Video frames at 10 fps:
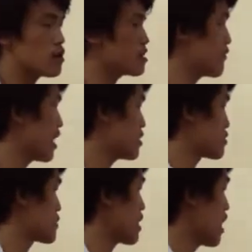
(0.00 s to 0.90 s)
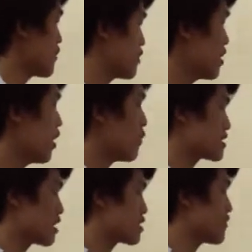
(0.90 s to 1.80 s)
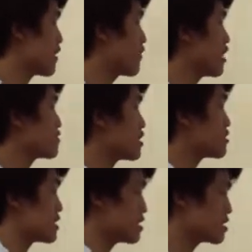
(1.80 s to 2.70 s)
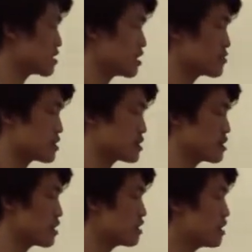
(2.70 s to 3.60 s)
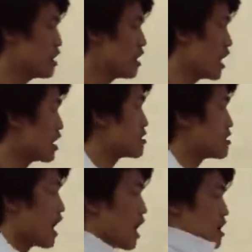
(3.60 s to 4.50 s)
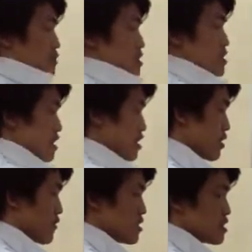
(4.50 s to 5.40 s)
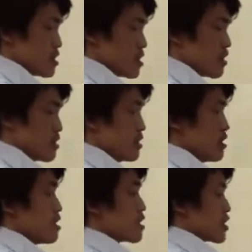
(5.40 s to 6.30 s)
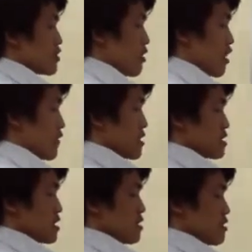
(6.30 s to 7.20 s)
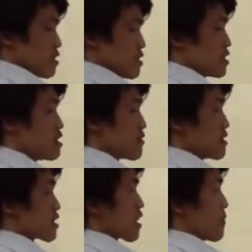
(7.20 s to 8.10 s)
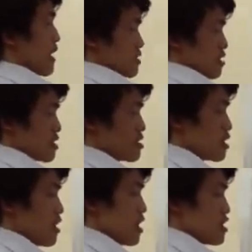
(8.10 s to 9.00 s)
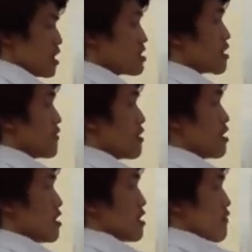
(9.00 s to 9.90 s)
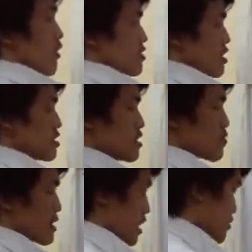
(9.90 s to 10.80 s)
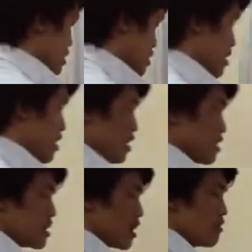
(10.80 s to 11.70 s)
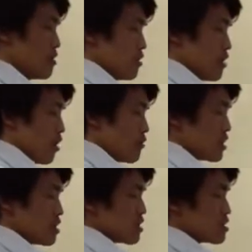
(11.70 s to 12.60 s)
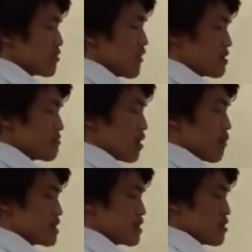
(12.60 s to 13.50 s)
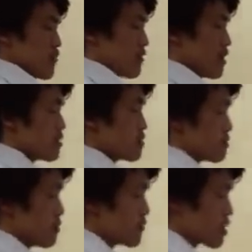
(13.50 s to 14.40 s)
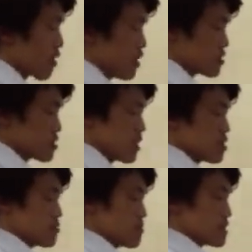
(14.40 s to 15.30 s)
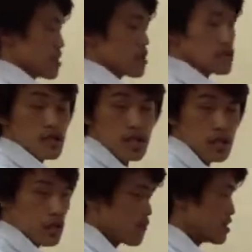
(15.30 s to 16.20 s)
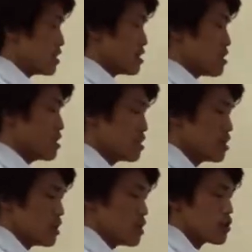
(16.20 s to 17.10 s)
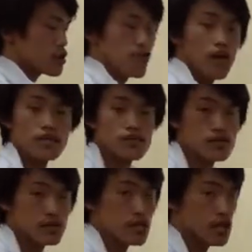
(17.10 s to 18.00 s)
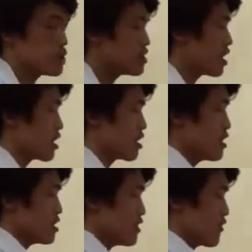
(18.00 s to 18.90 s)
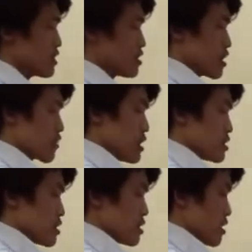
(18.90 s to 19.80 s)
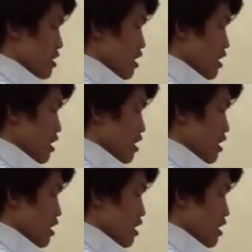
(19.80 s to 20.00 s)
all the values we have. 1,500 resistance, which is here, and I, which is dq over dt here, q over c, this one is a capacitance, then the voltage is 1,000. Now, we divide by 1,500 to remove the constant beside the dq over dt in order for us to use the linear differential equation.